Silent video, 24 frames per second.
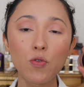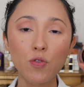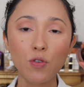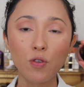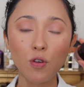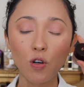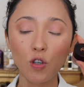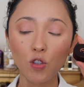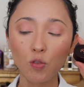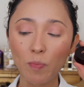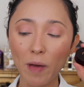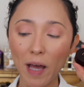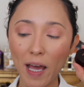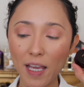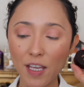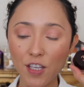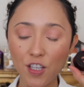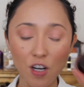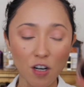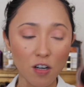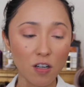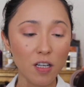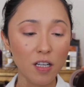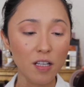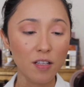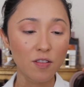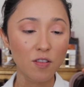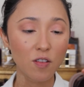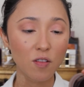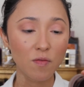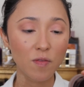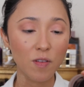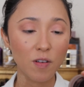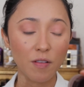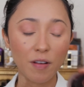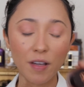Gold by Charlotte
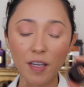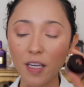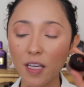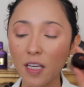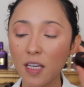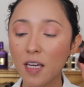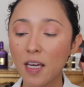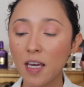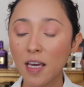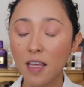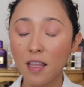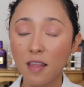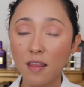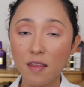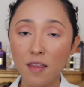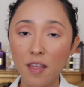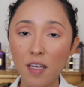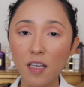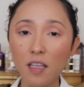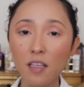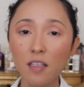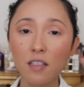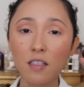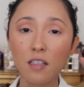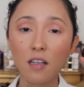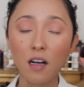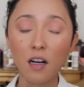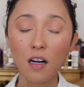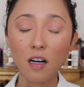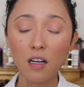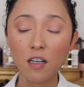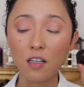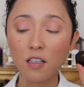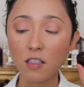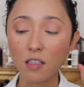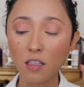Tilbury. These
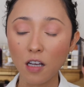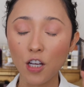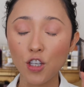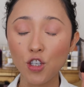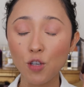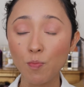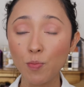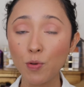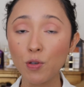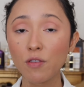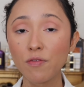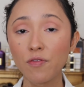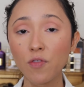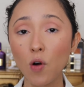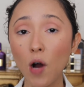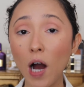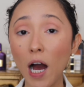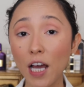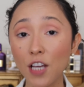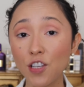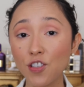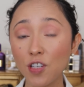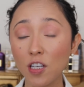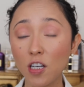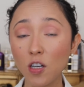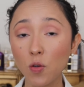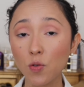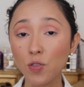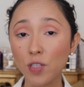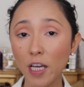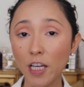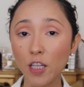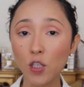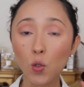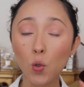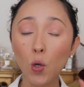are such beautiful eyeshadows.
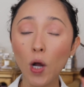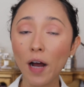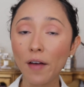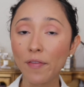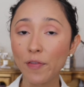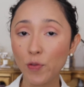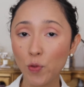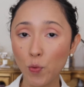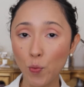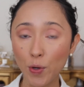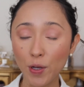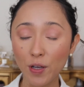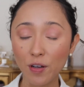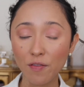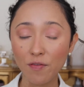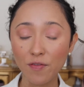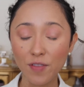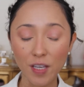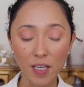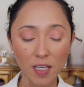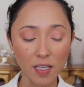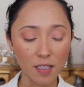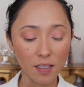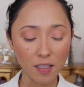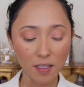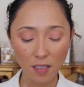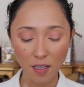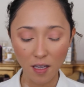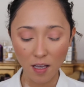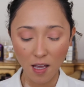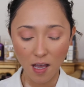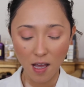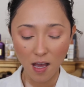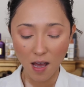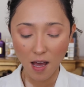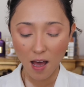I do have 3 of this.
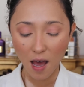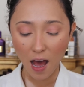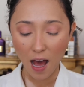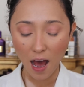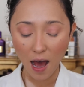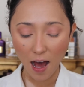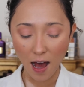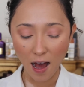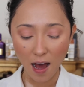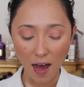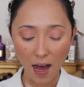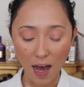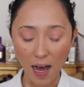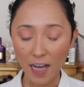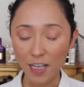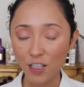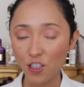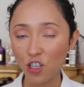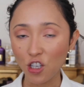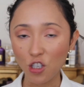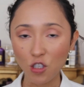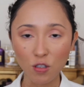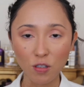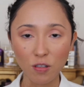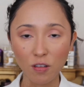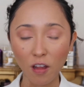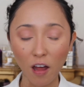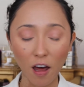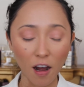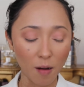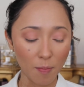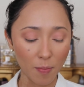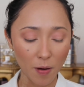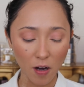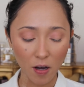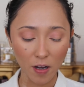I just thought
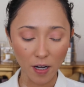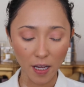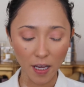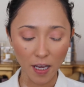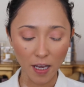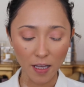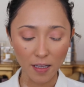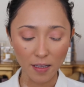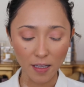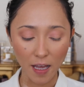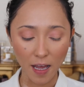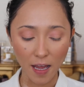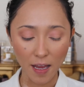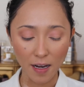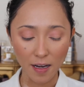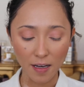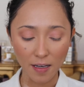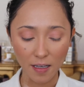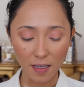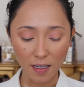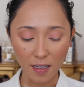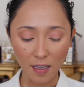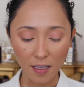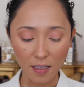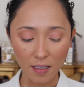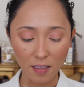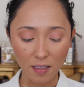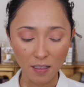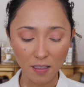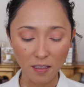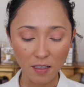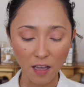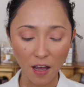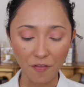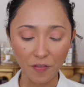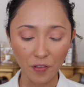about it, and it's
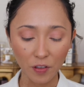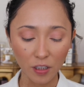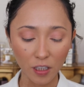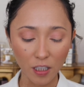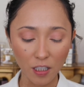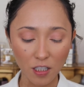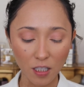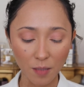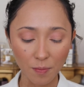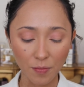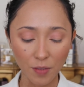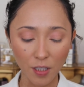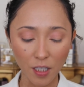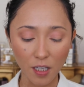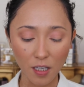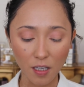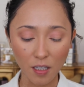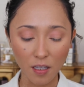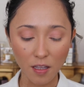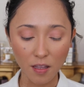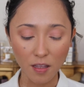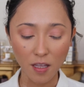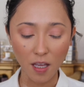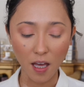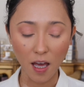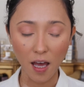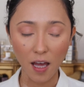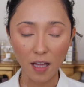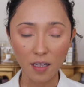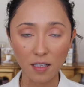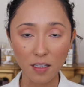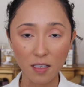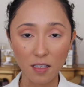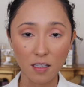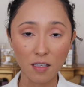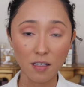definitely something
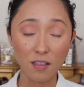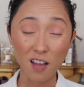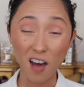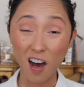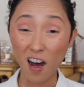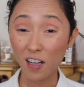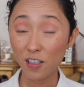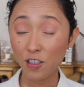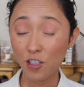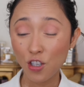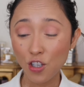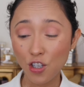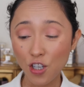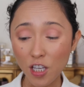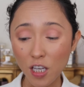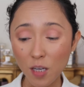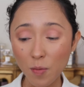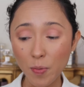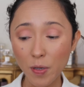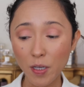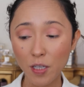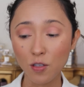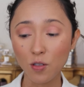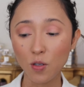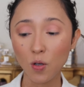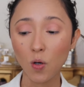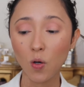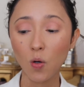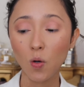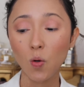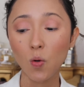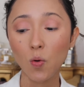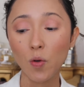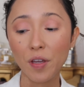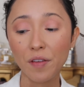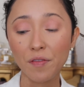that's not cheap.
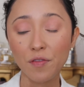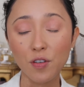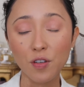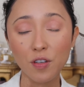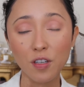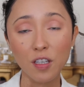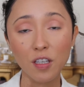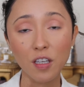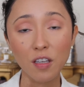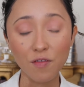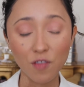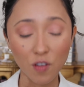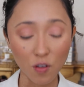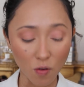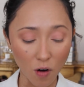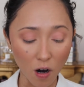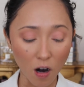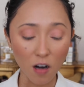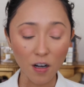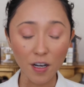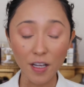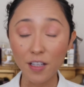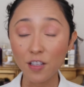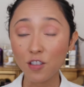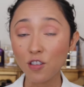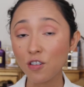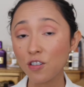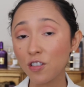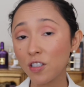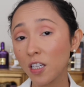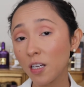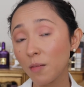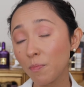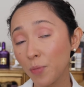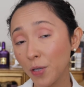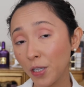So if you are
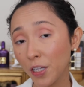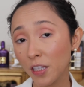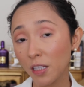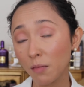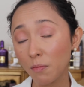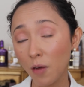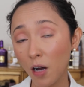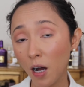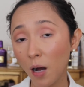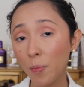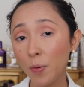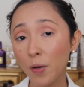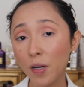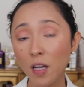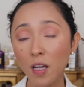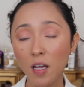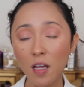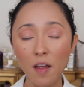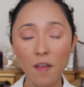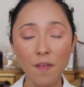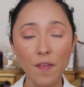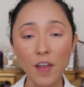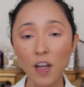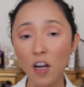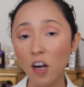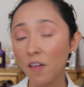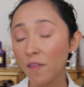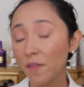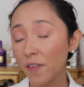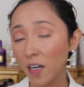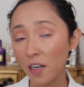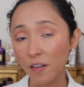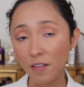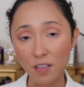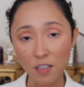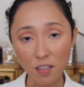interested in picking them up, they are
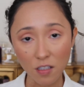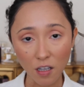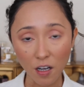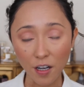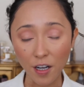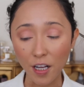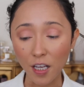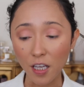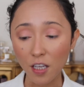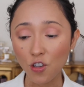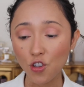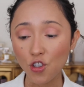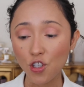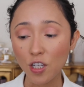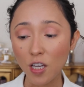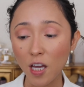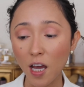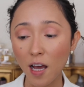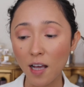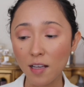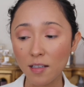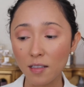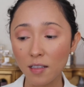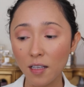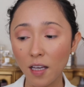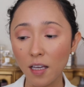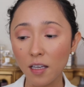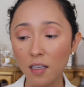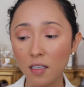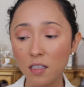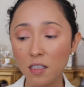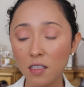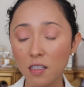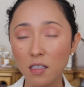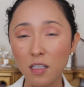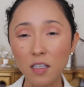very stunning. She has like
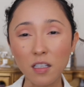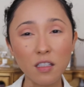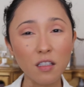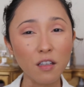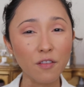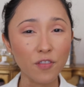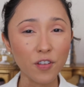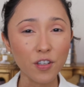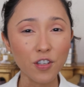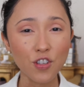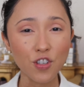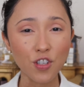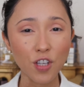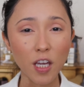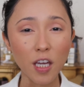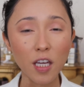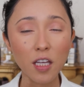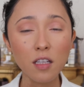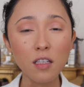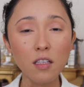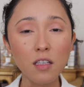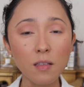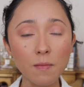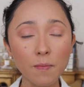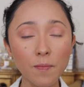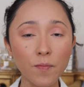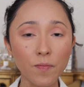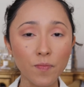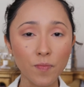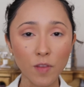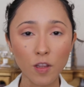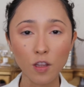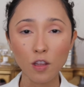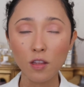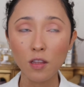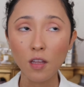6 different shades.
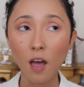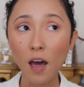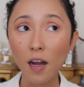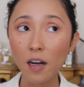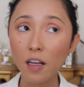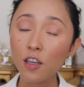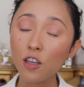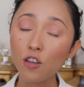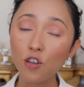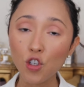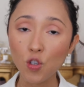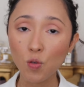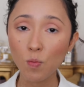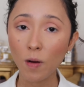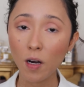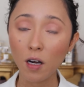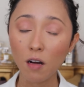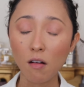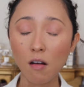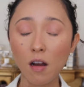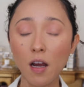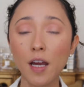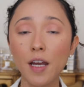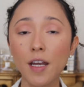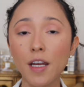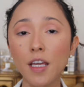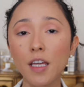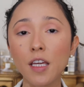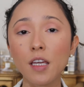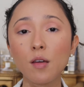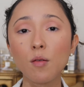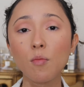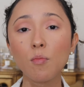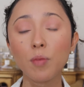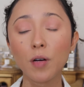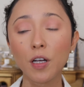Not a huge
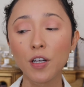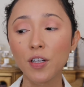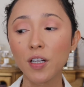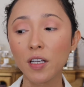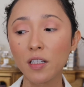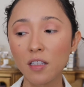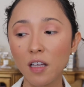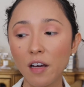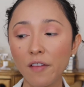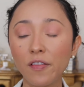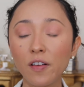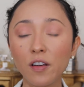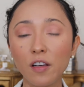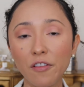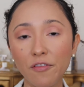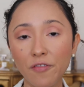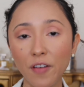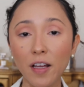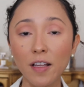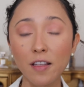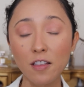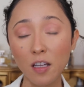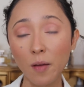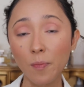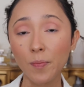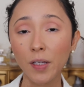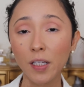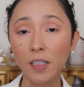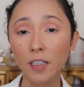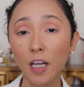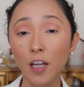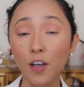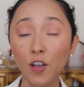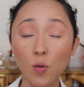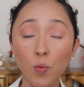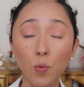variety, but you can definitely find something
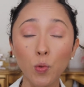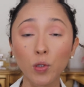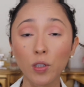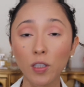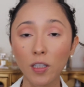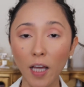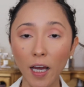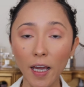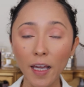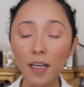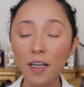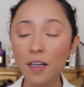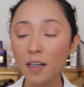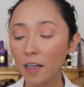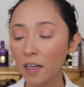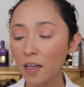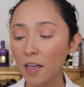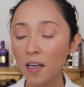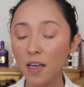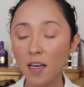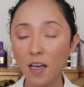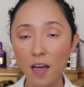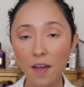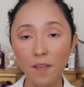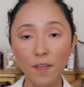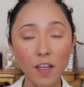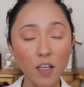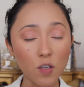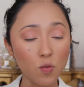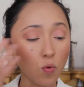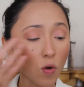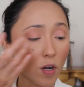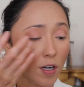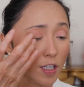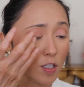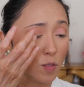that you would like. This
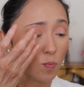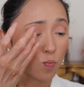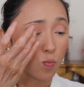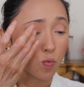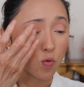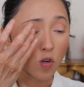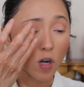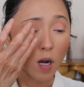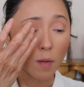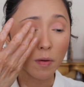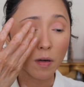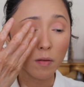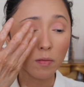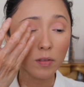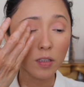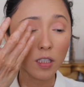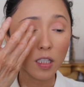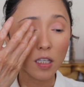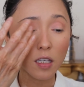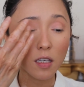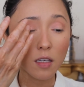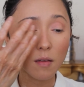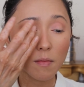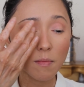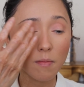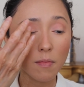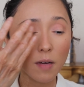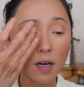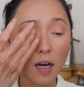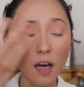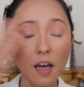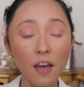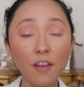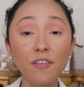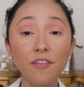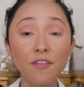one is probably
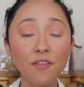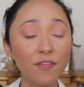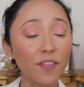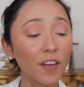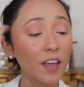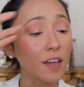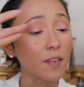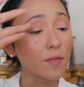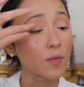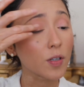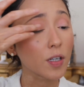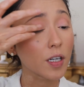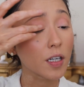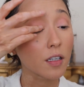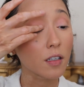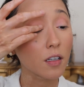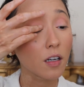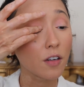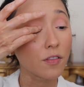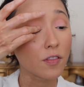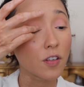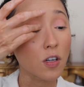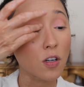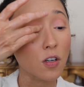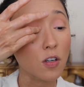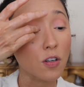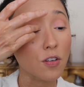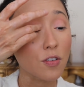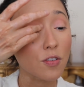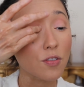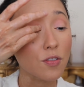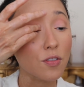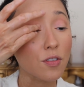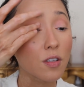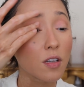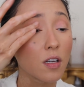my favorite of
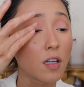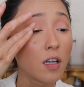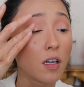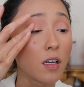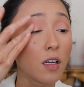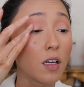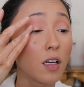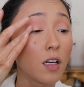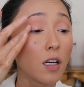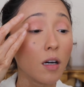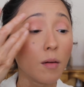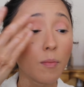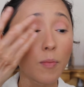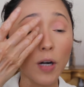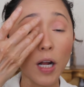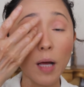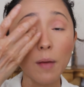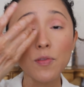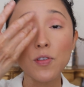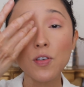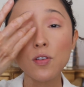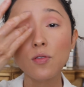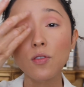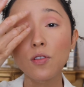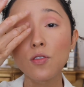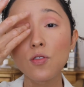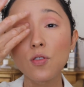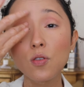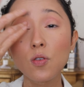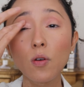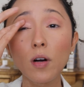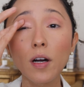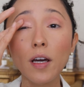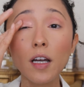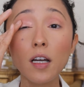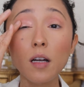hers. But I'm just going to
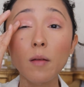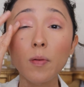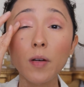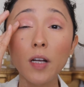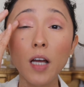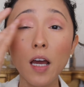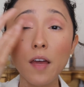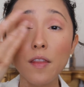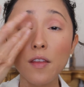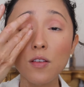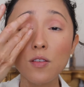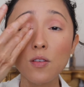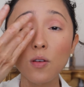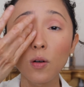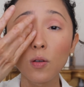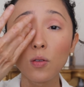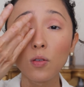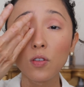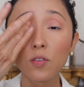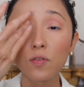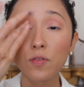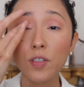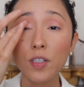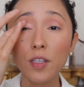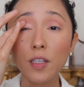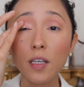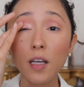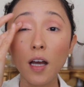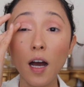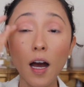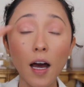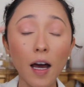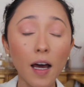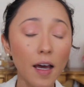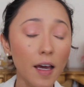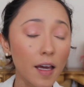go ahead and apply this all over the
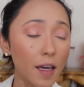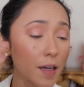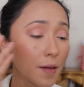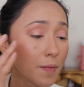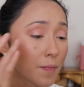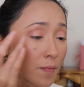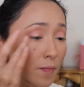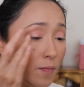eye.